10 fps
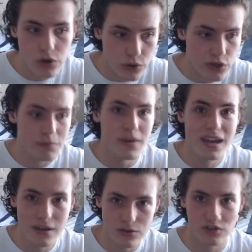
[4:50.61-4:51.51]
or you can make
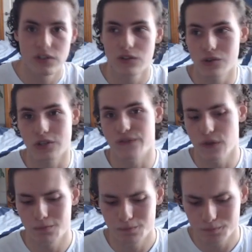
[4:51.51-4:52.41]
it just as good as Vim.